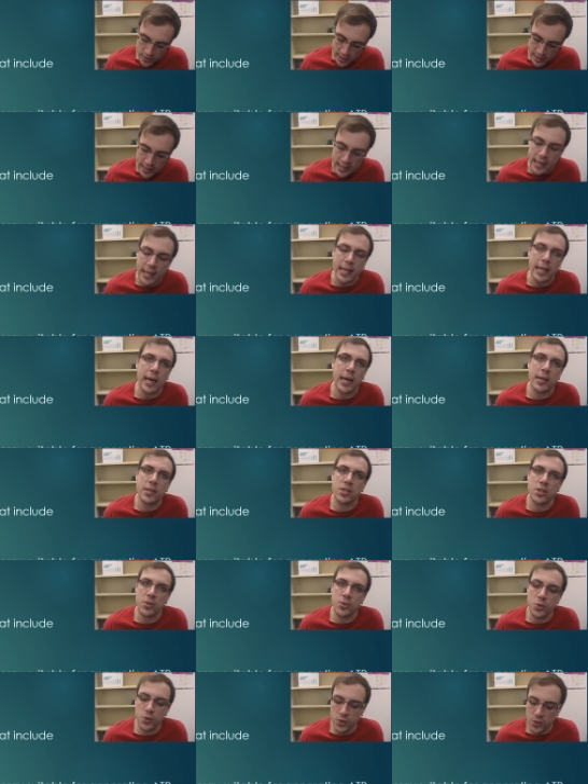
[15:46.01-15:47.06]
and
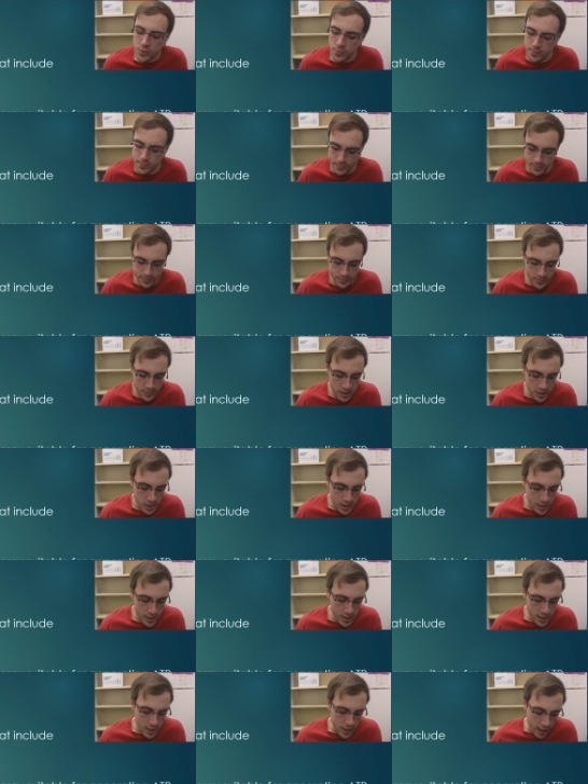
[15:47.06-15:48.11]
galactose.
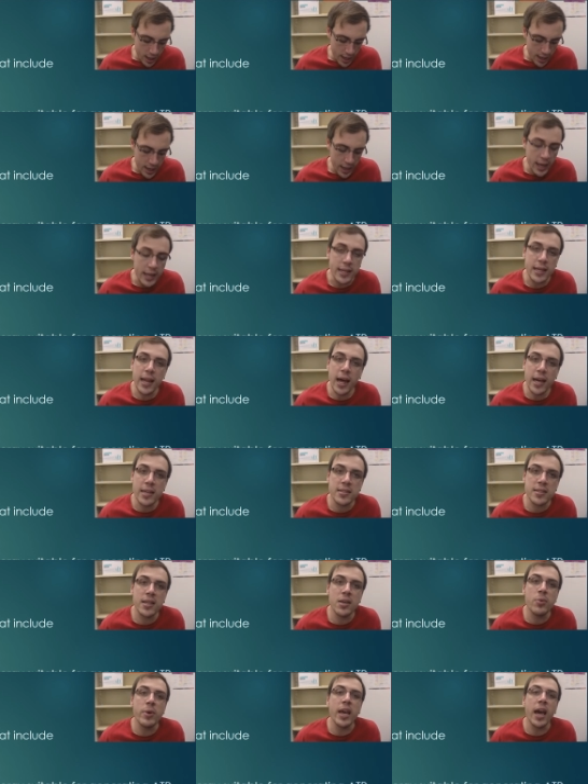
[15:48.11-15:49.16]
And
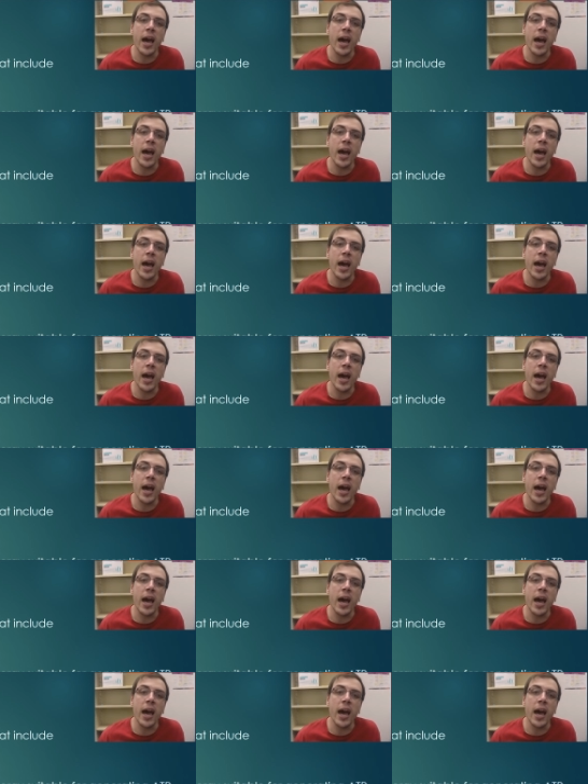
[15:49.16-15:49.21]
lastly, we